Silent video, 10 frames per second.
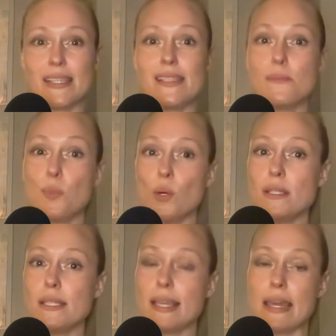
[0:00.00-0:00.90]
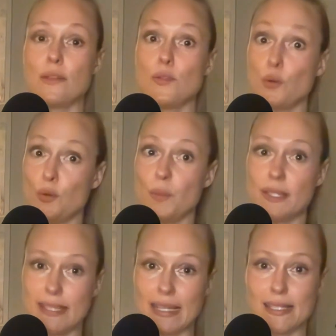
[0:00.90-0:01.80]
It's important to get your
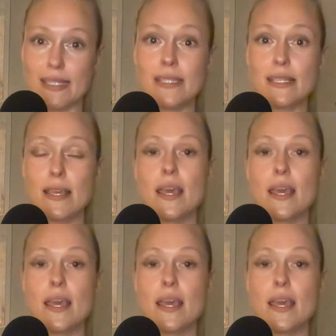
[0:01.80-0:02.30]
hormones tested,